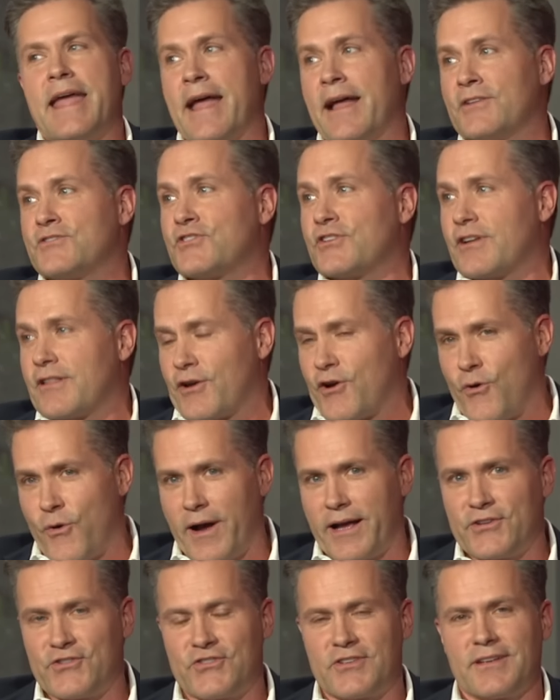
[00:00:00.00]
the answer to the
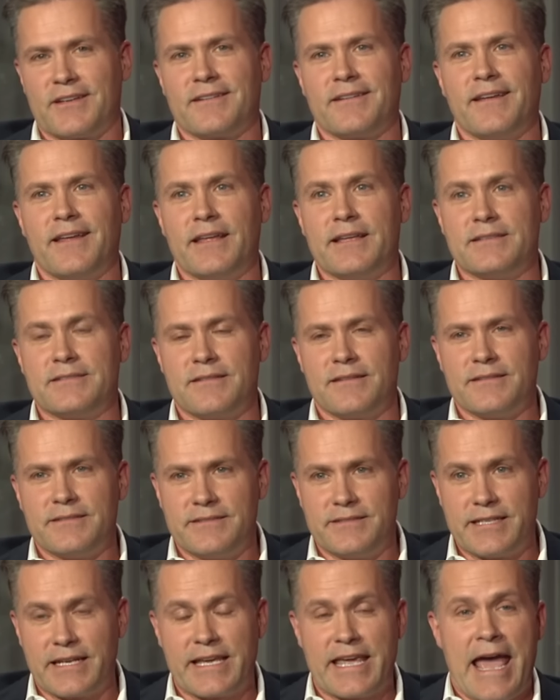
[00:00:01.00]
question is
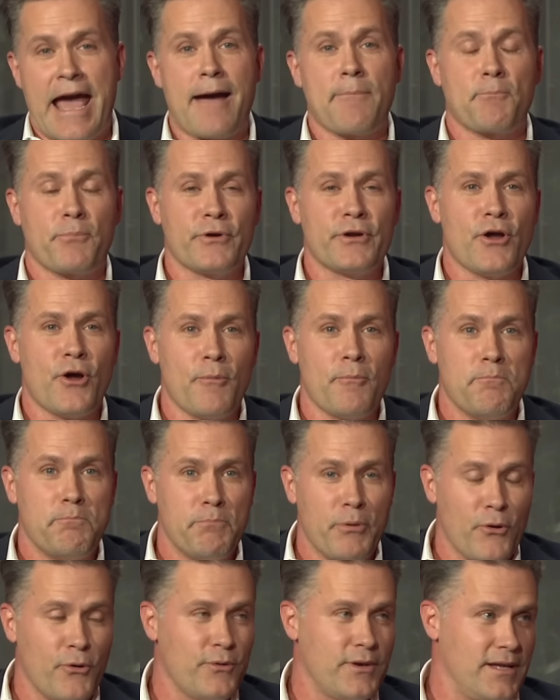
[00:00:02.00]
DiCaprio
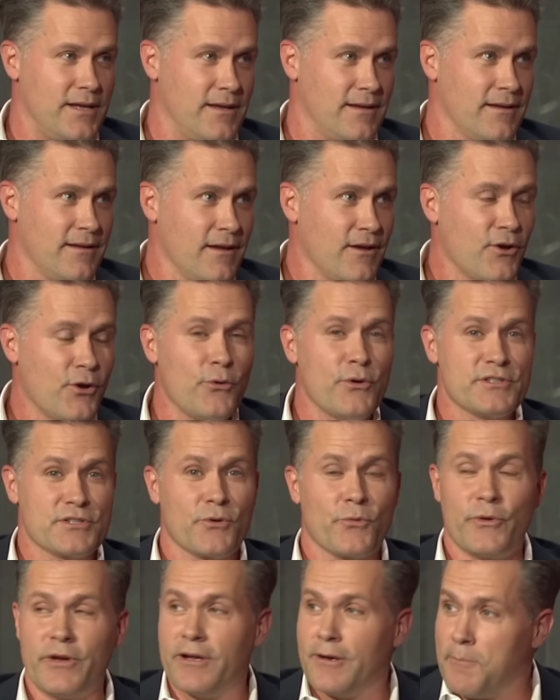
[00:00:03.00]
Booty, who is a
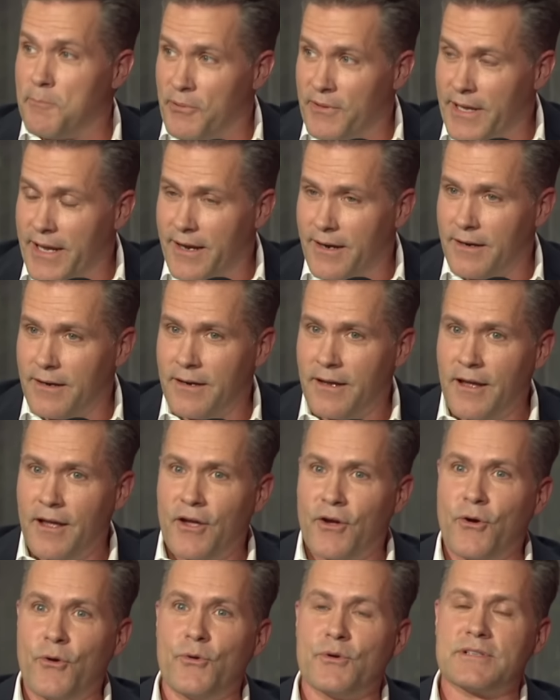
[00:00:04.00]
real player
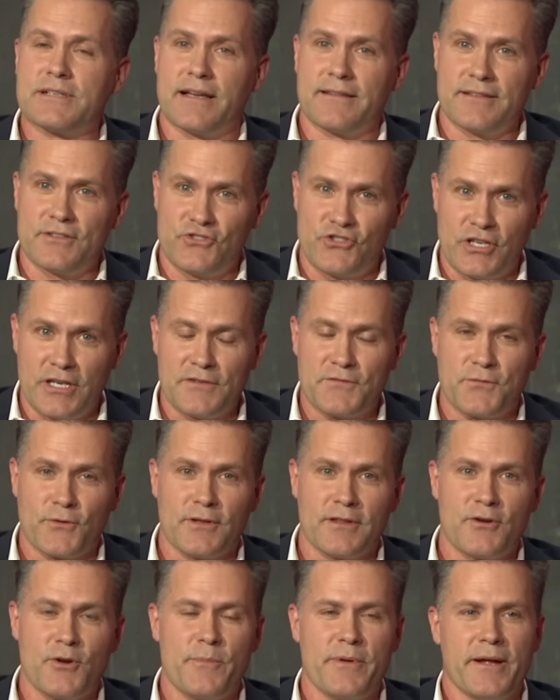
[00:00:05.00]
who was on the Chiefs for a
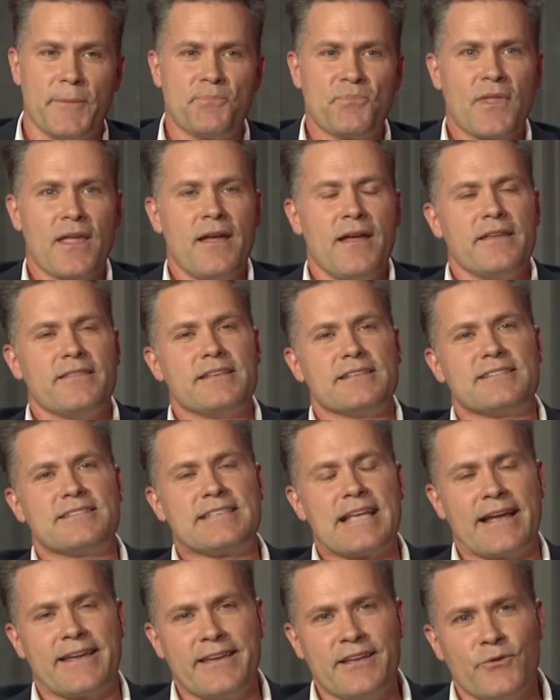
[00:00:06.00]
little bit. The
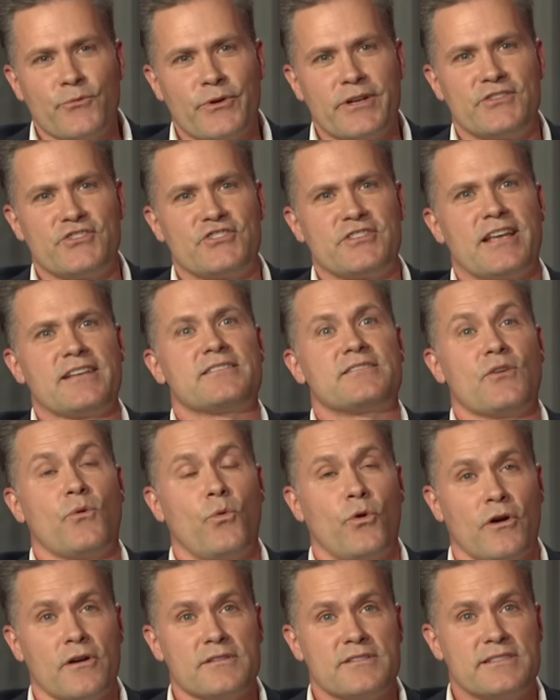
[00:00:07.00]
second Rich says the
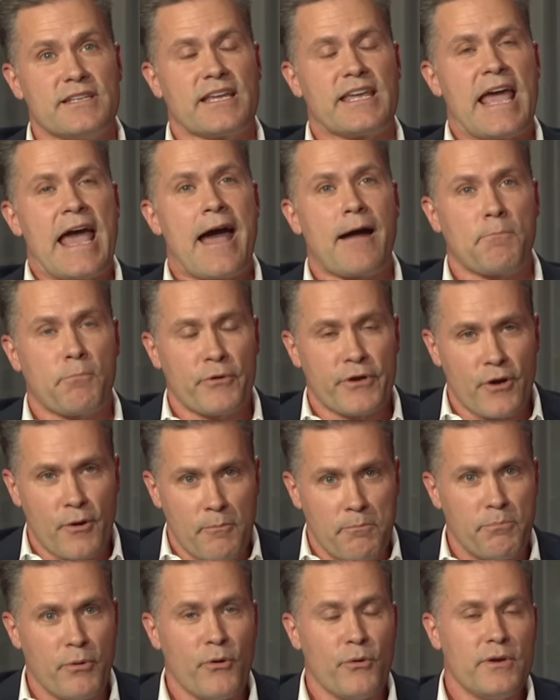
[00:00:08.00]
words
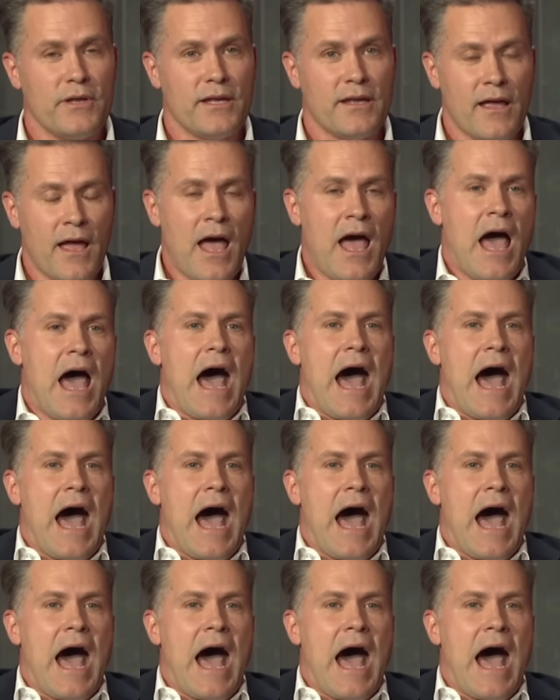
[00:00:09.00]
DiCaprio Booty,